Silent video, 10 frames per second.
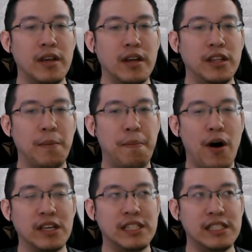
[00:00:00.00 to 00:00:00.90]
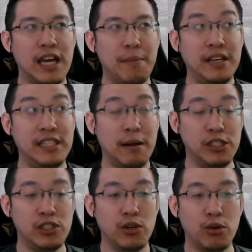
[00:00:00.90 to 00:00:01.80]
The bosses are amazing. I'm
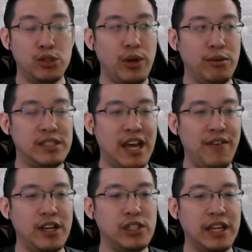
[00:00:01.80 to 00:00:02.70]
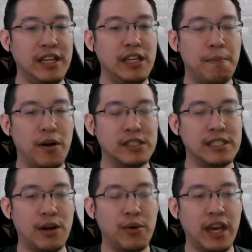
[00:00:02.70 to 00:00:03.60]
just going to go straight into Savage. I think the bosses
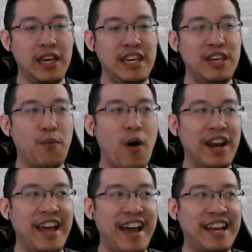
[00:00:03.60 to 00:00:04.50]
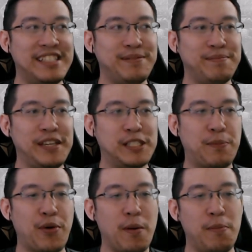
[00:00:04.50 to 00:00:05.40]
are okay. E1S is
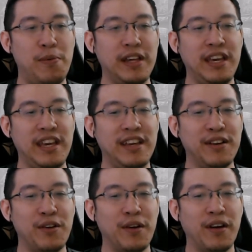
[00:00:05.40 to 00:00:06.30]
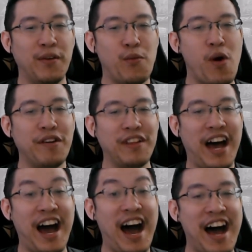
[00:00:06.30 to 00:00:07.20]
probably one of the
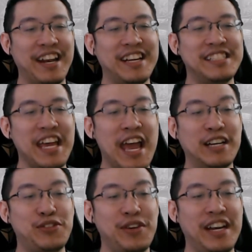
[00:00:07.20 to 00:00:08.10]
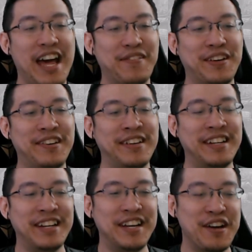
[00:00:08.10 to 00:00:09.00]
hardest entry level
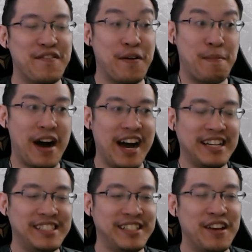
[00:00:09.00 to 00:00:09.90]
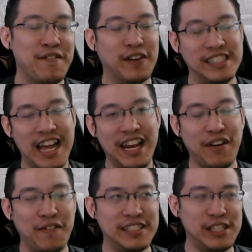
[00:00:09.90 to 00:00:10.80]
for Parks. For Static,
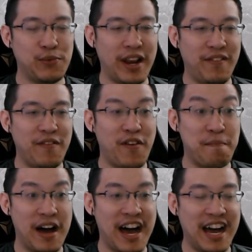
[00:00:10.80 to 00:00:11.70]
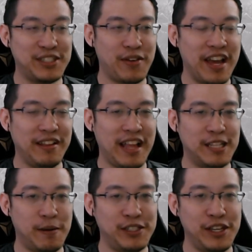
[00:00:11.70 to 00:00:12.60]
obviously, it's whatever. For Parks, right?
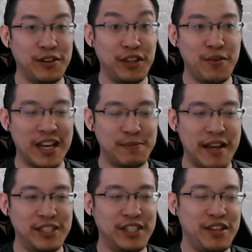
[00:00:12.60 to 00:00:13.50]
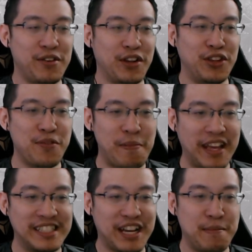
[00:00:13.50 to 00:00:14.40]
Especially your new expansion, you new
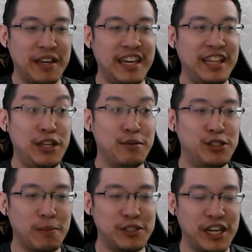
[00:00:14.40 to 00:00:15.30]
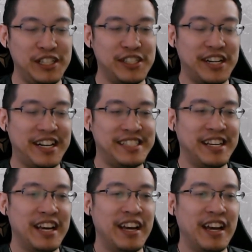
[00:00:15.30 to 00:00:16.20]
players coming in, new job changes.
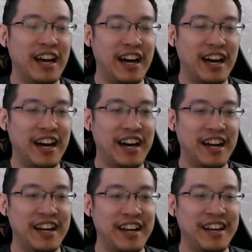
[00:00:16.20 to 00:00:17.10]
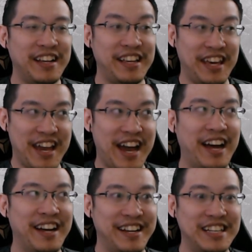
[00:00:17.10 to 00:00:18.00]
Yeah,
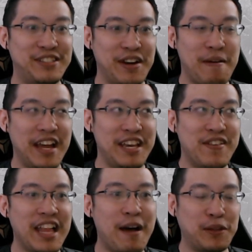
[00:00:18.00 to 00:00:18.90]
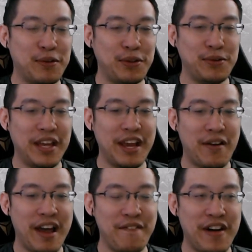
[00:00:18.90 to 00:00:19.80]
it's really bad. Even up till today,
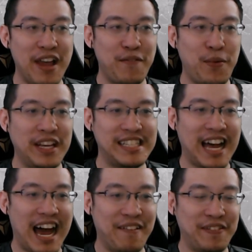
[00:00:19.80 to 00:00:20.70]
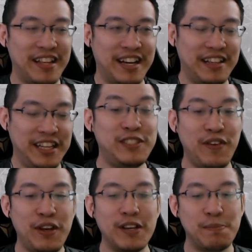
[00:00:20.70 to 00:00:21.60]
right? 5 weeks after this
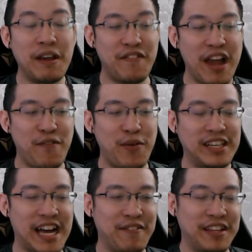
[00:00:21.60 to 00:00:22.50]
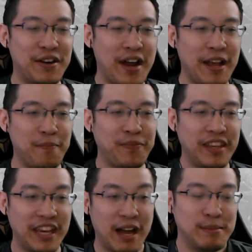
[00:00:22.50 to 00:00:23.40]
video is made, 5 weeks after, right?
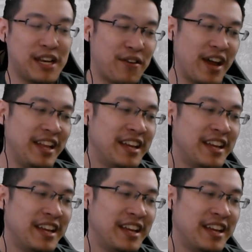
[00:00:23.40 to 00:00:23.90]
It comes out, right?